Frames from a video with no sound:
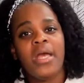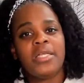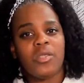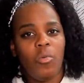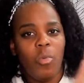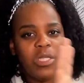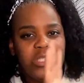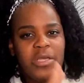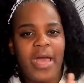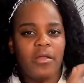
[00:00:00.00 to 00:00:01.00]
So
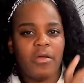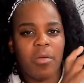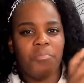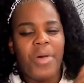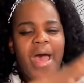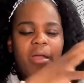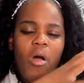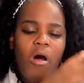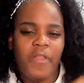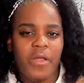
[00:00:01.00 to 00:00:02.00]
once you kind of combine
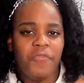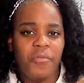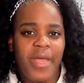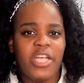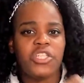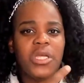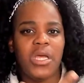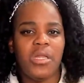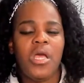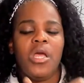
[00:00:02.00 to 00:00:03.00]
all that
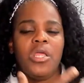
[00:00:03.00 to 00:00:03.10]
information,